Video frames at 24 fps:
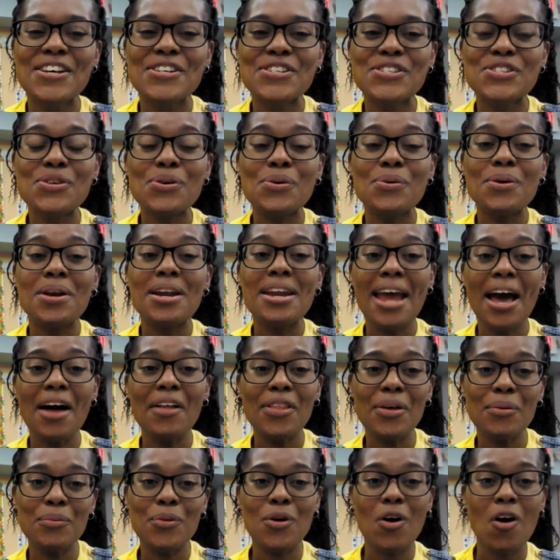So now
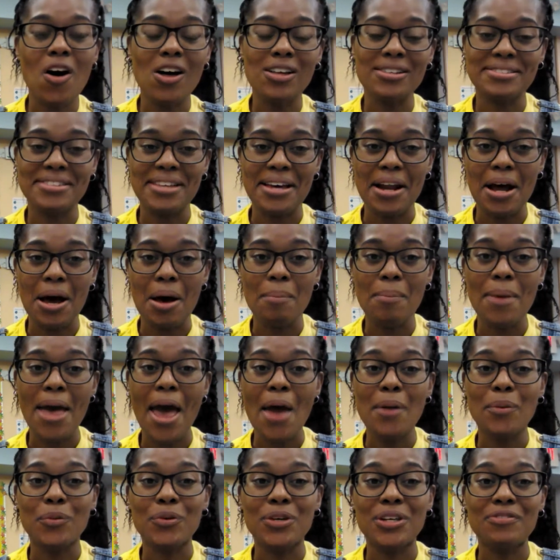that we're all set up
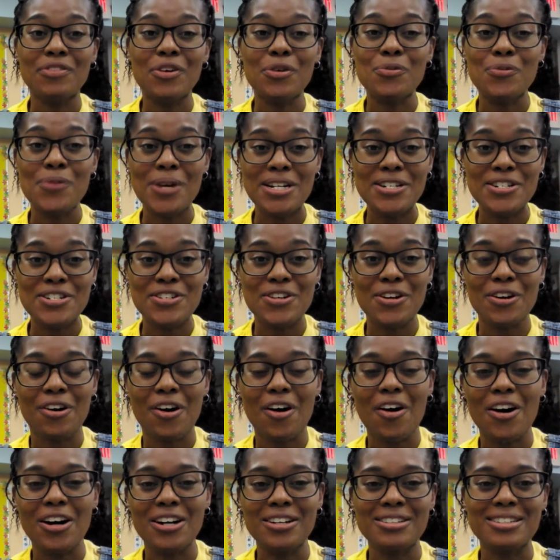and we've arranged our
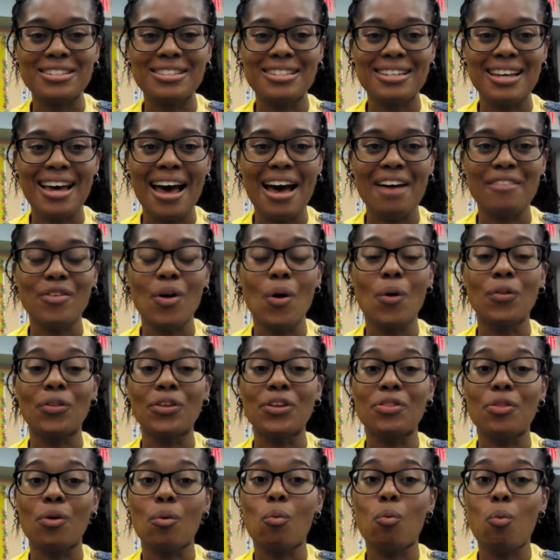cards to have
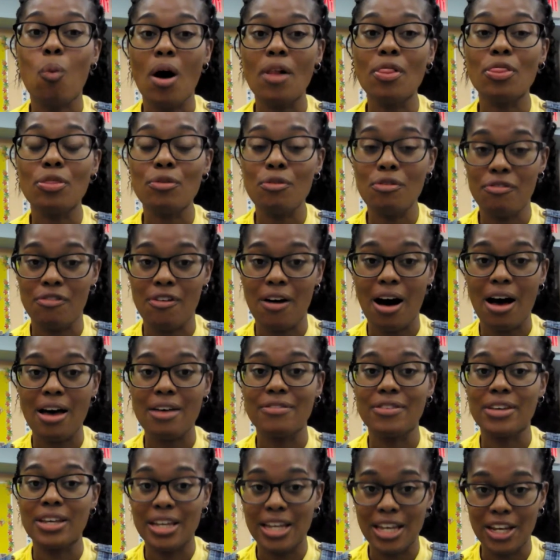only the 1 through
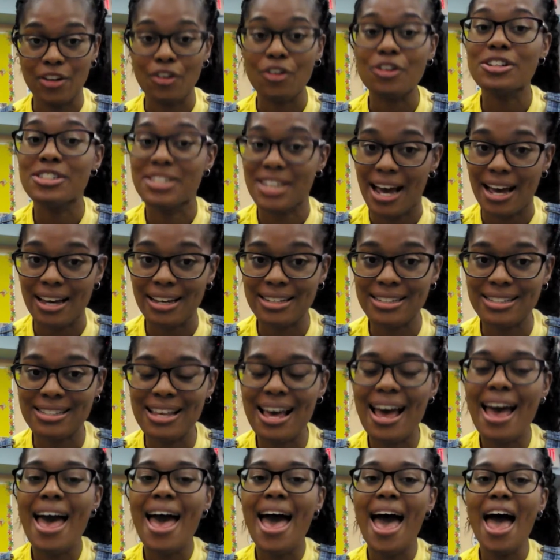5 in our decks
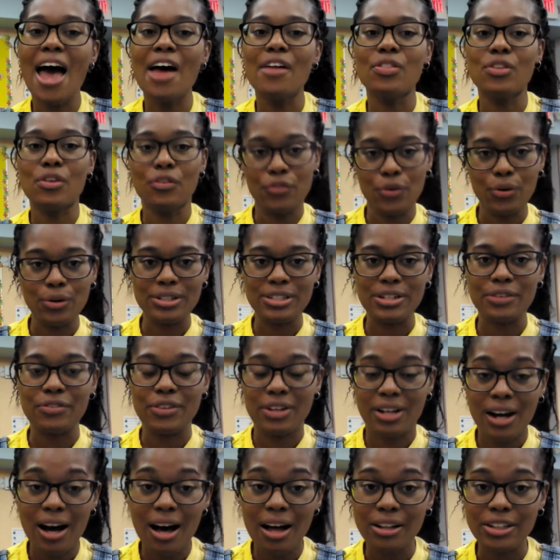and the 4
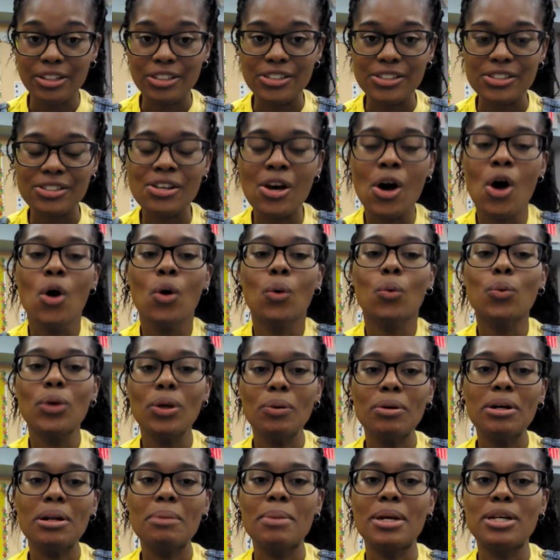different colors, we
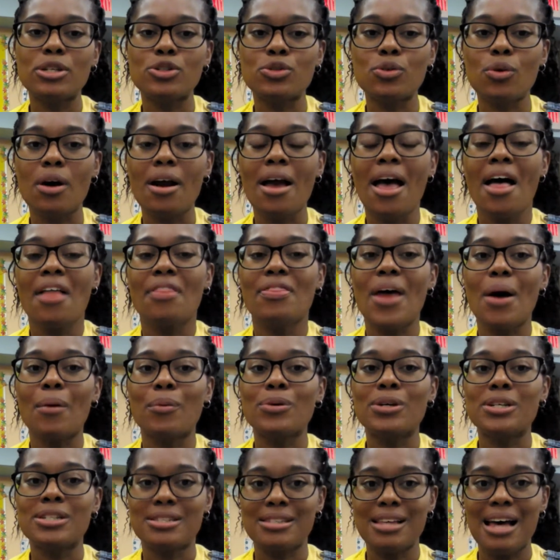want to make sure that
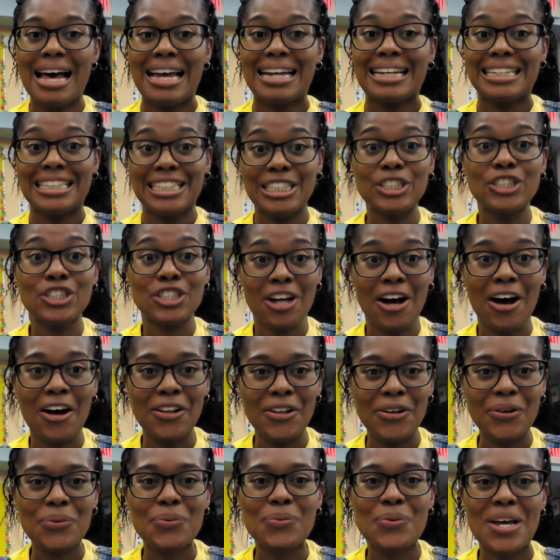we assign each
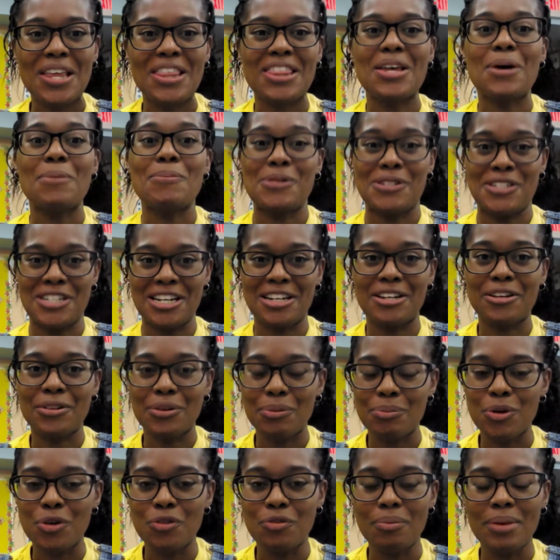color with a particular
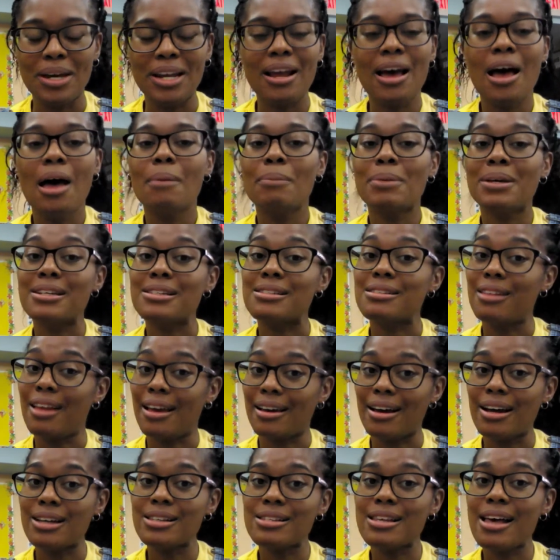movement because
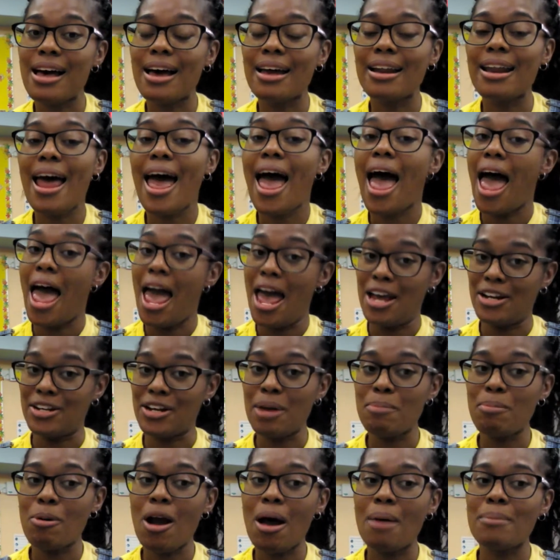like I said, and
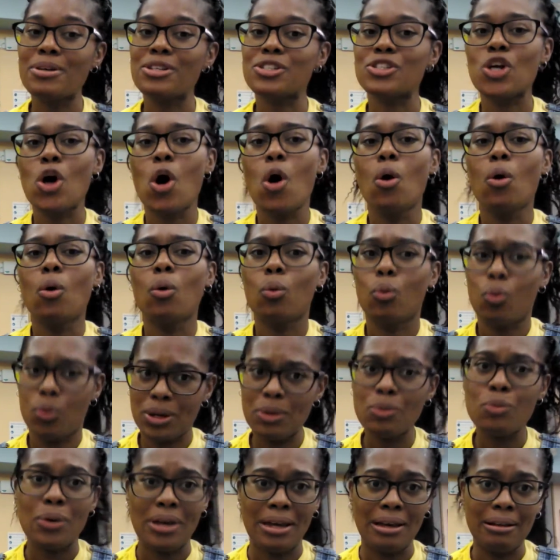I promised,
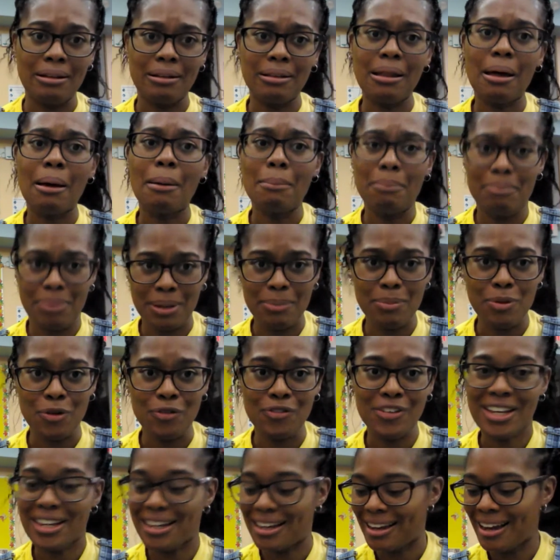we will be
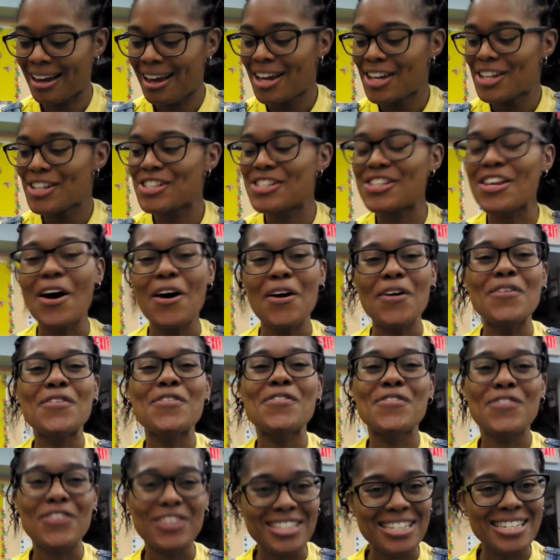moving. So
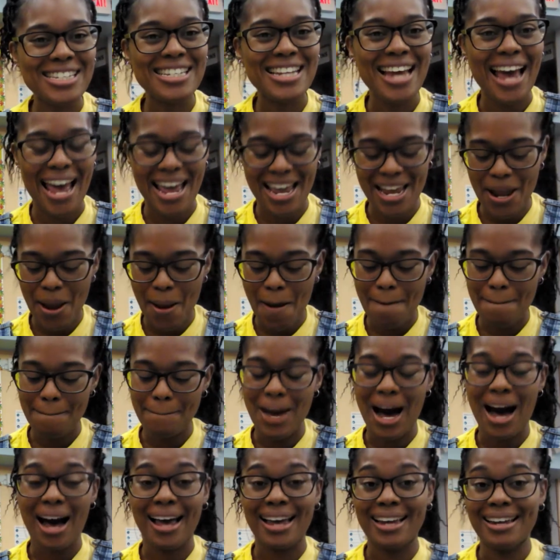for today,
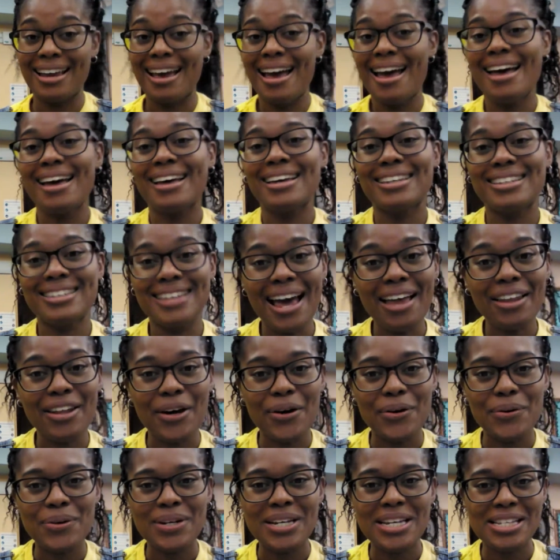my
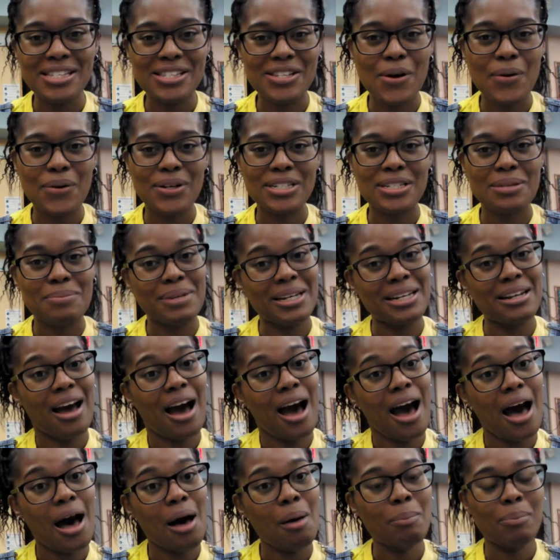yellow is going to mean
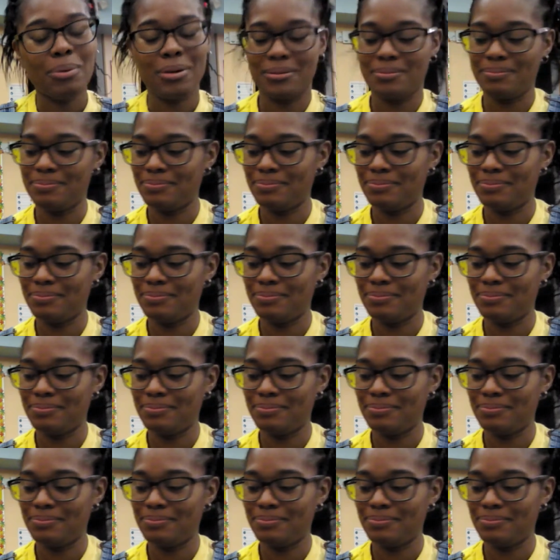hop.